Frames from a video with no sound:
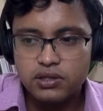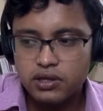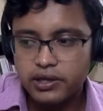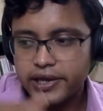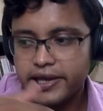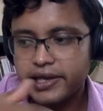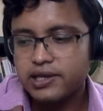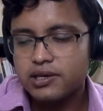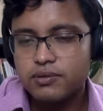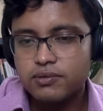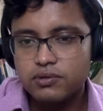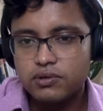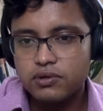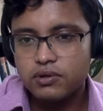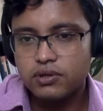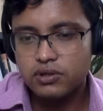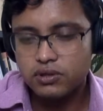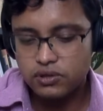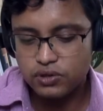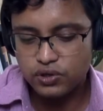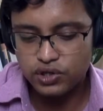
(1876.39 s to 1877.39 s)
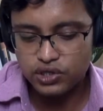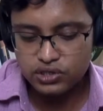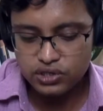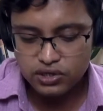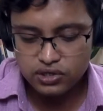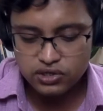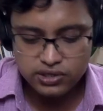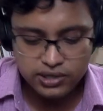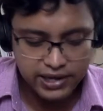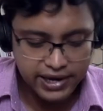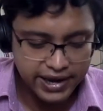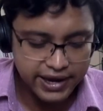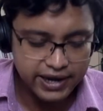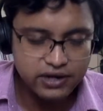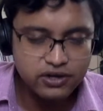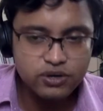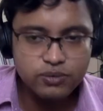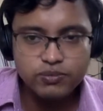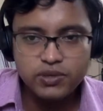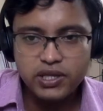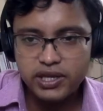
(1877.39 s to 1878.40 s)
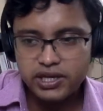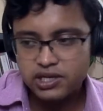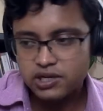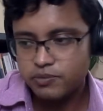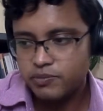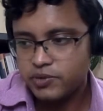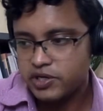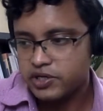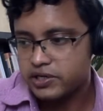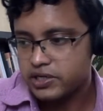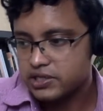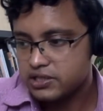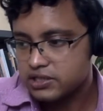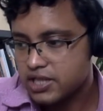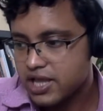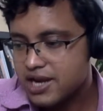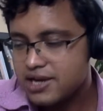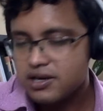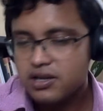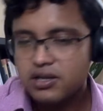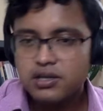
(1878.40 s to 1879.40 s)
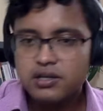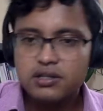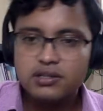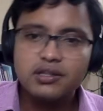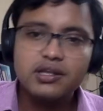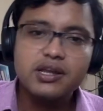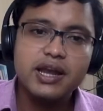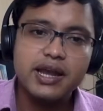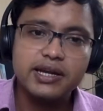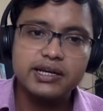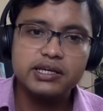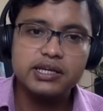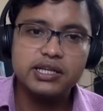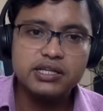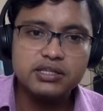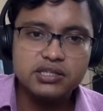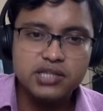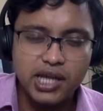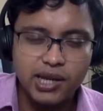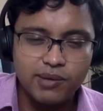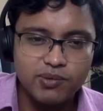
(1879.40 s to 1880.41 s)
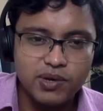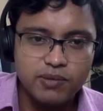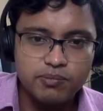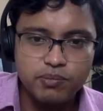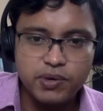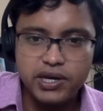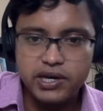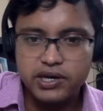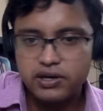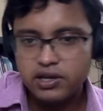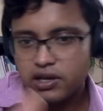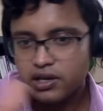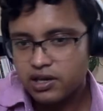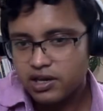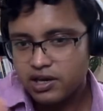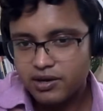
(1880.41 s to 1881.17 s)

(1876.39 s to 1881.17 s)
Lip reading: The essential end of the agreement is that the rent is timely paid.